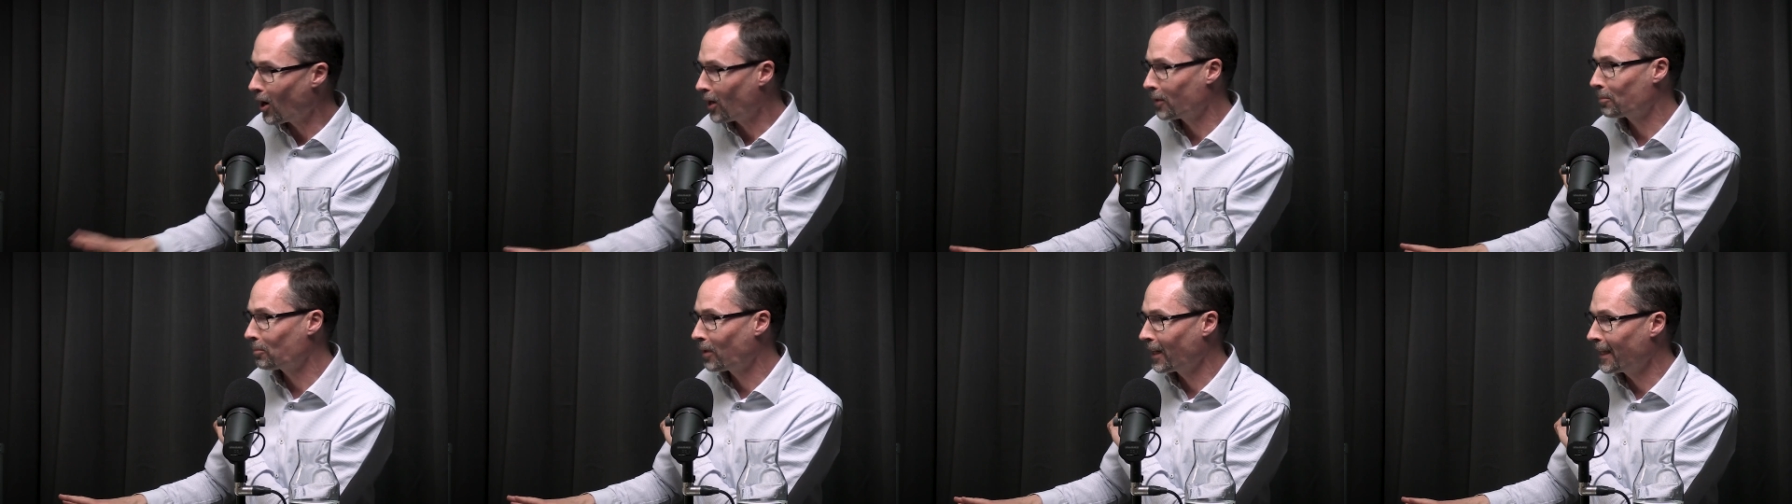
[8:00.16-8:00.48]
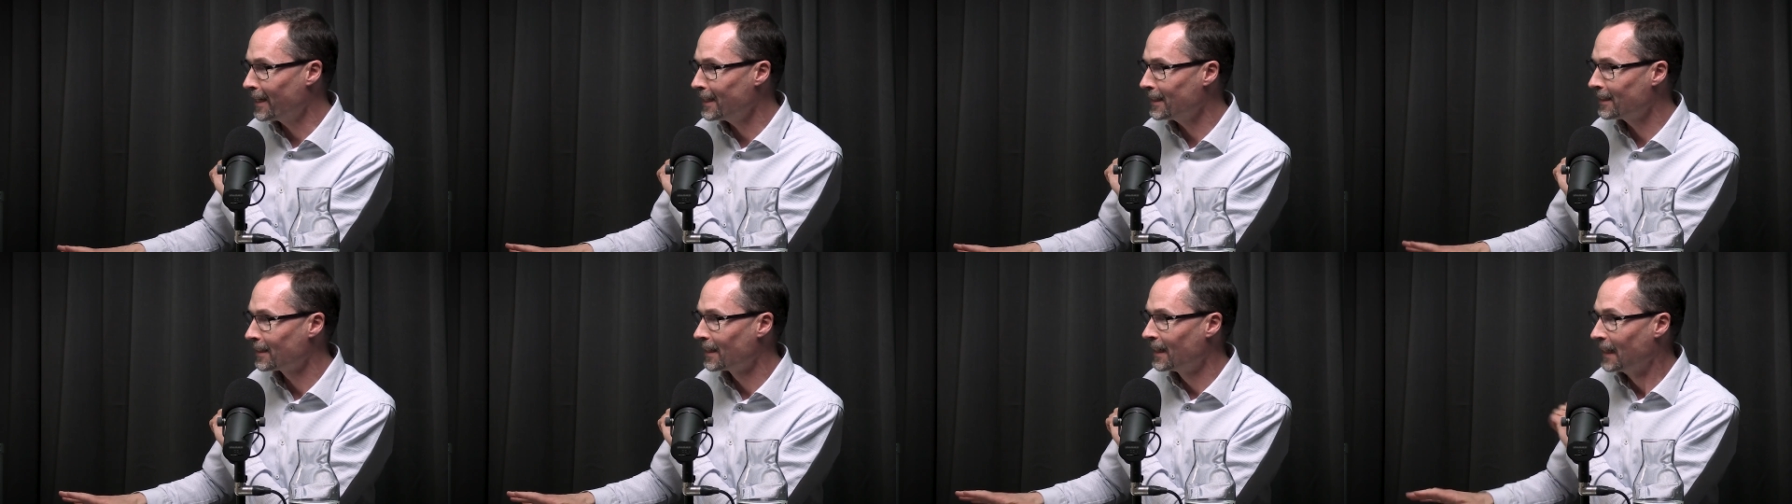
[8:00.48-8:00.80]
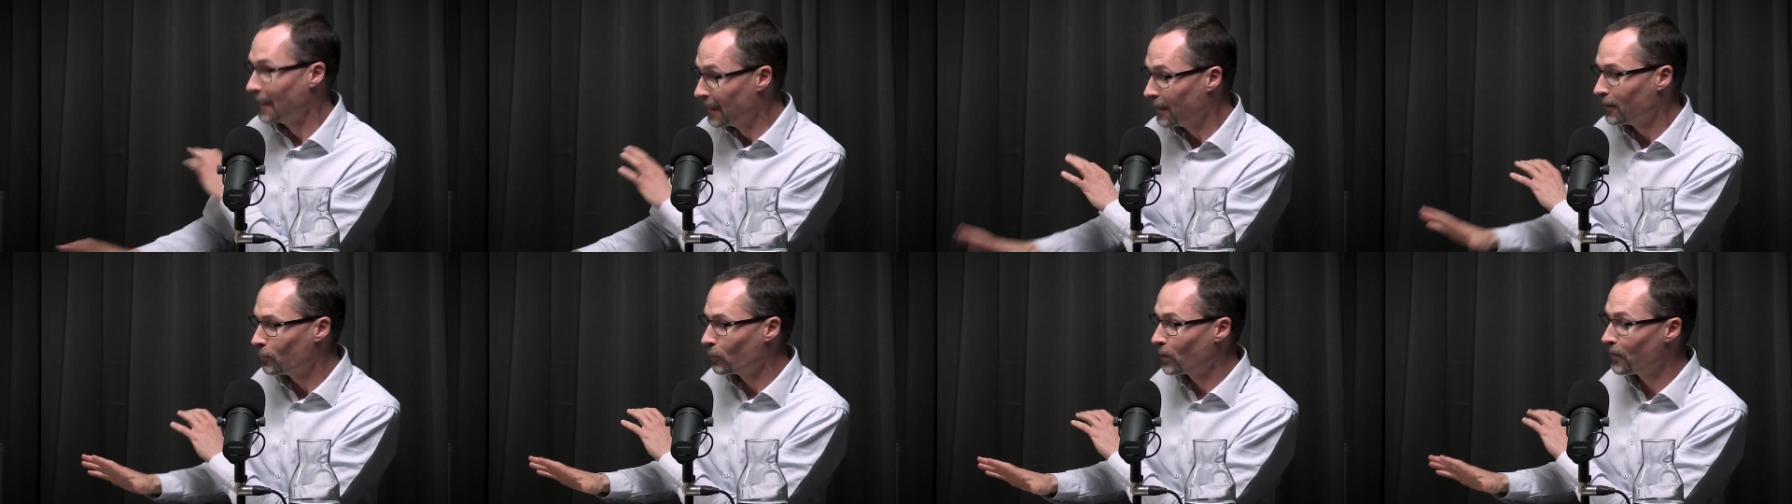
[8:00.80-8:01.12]
a hot plate,
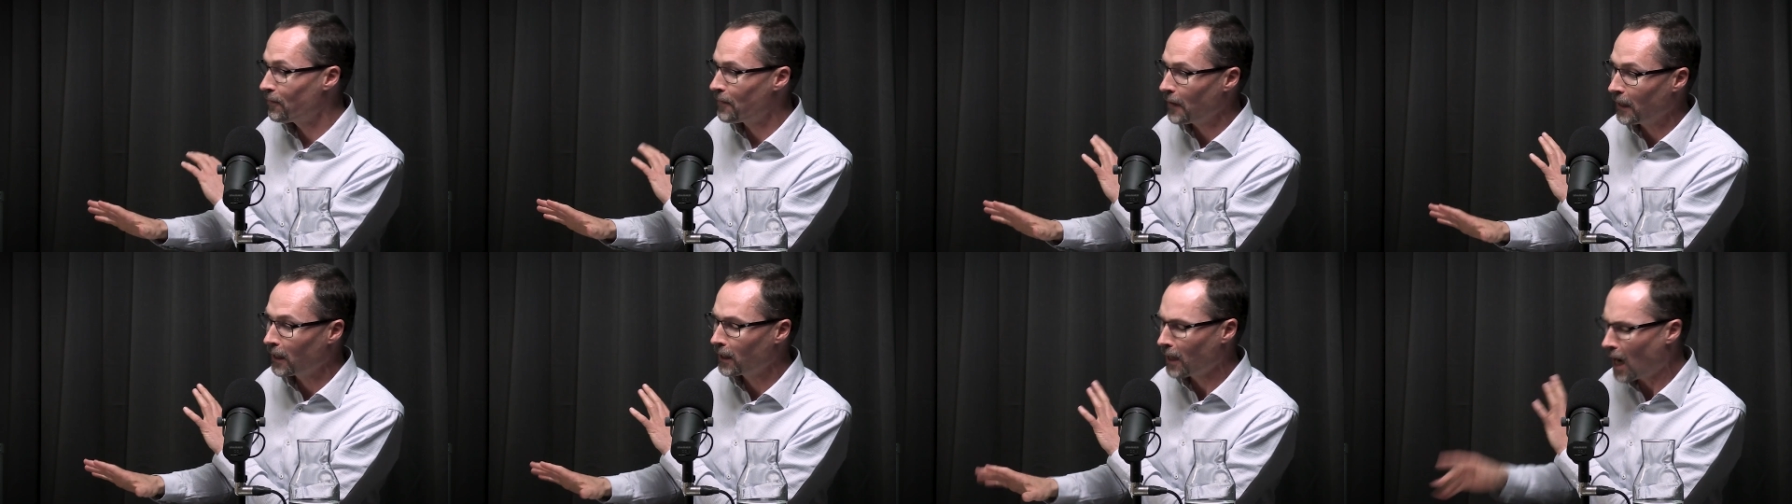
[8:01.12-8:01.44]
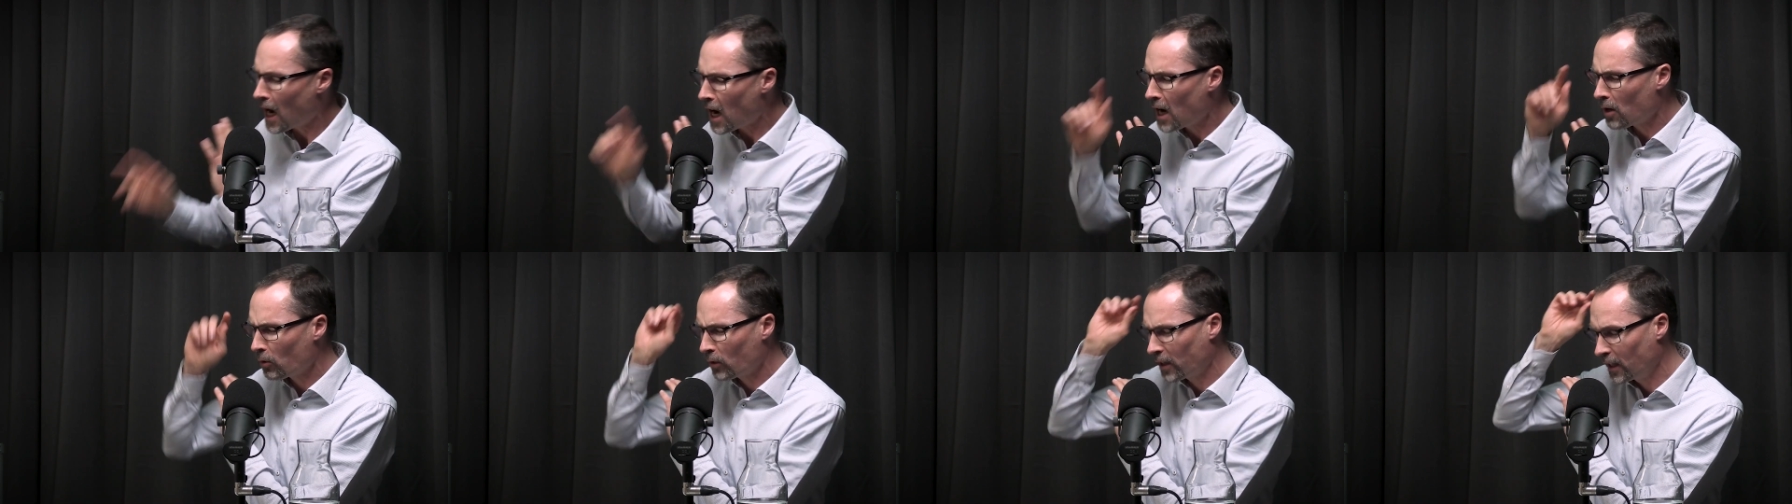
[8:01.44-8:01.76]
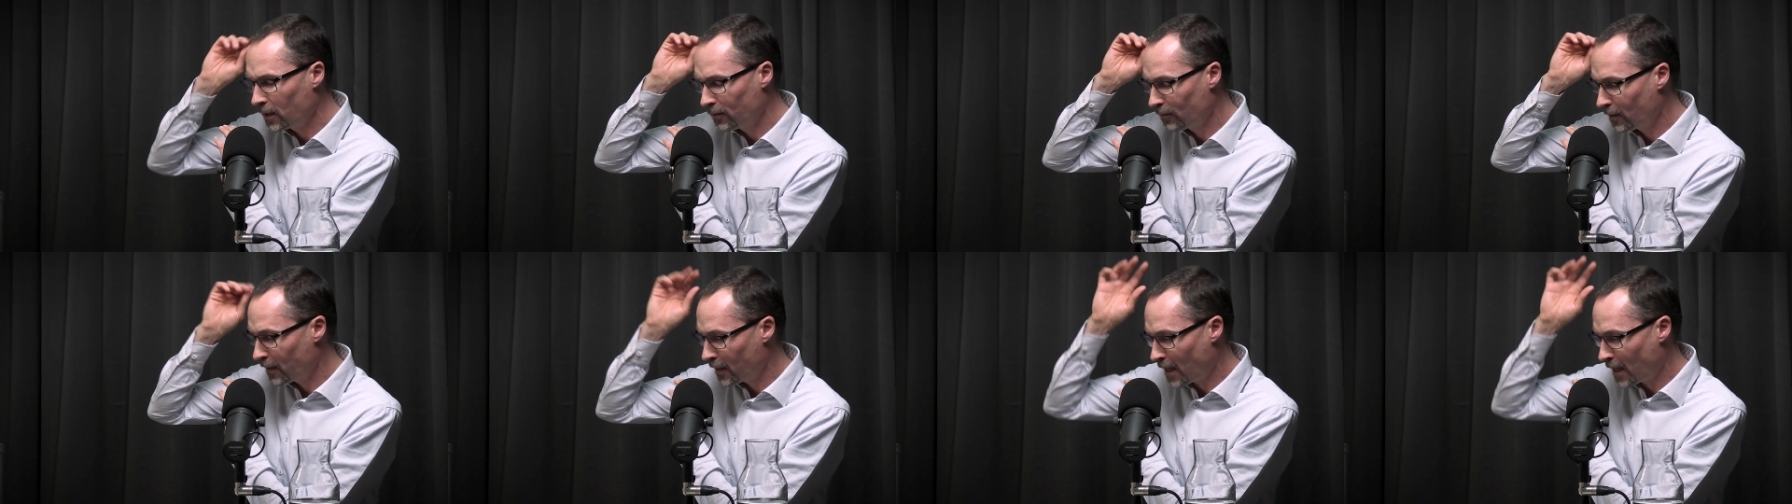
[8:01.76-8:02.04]
we're thinking, okay,